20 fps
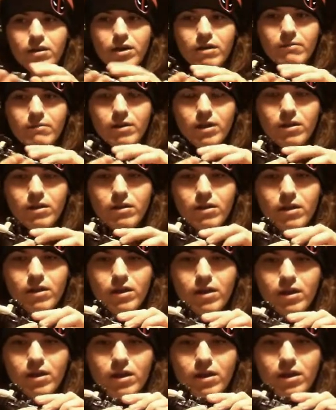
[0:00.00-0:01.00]
I mean,
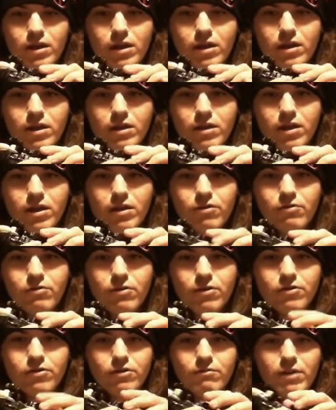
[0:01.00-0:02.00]
the
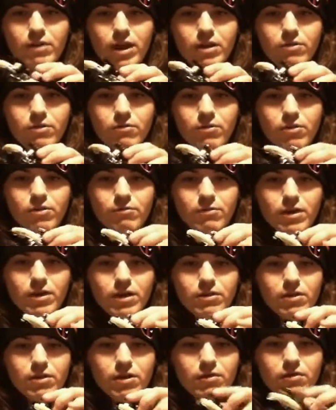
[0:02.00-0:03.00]
instruction manual
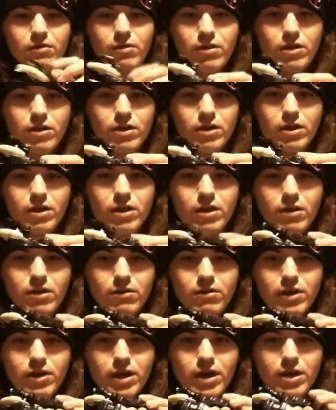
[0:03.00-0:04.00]
explained things a
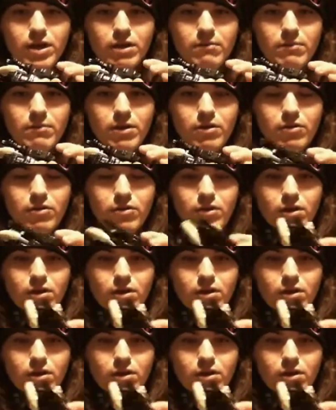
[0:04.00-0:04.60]
little tiny bit